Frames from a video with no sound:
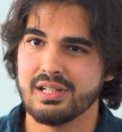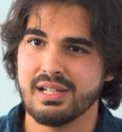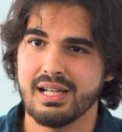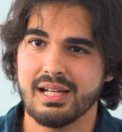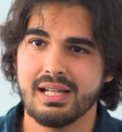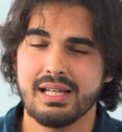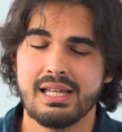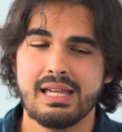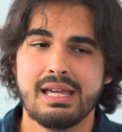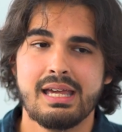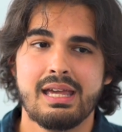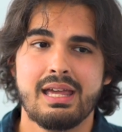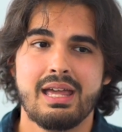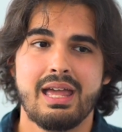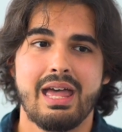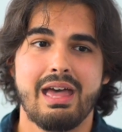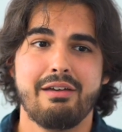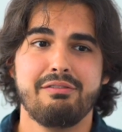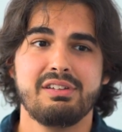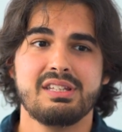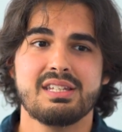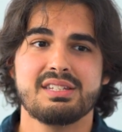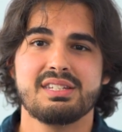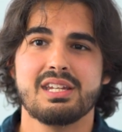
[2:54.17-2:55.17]
Yeah,
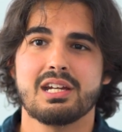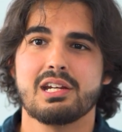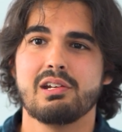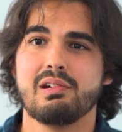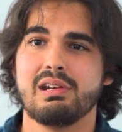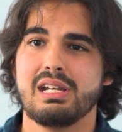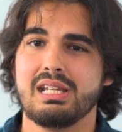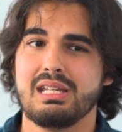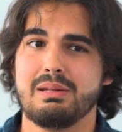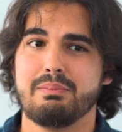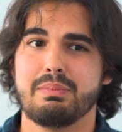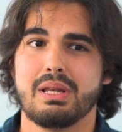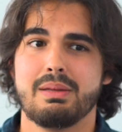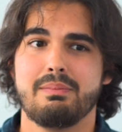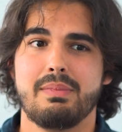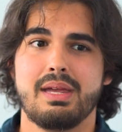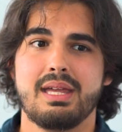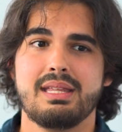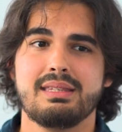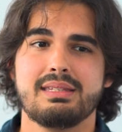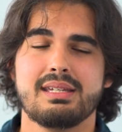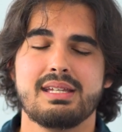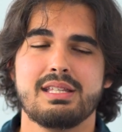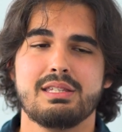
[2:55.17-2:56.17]
having the security
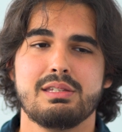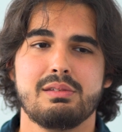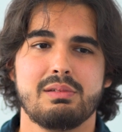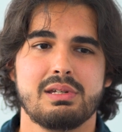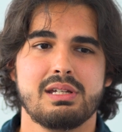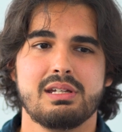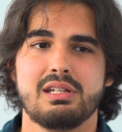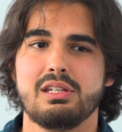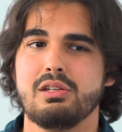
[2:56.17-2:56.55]
implemented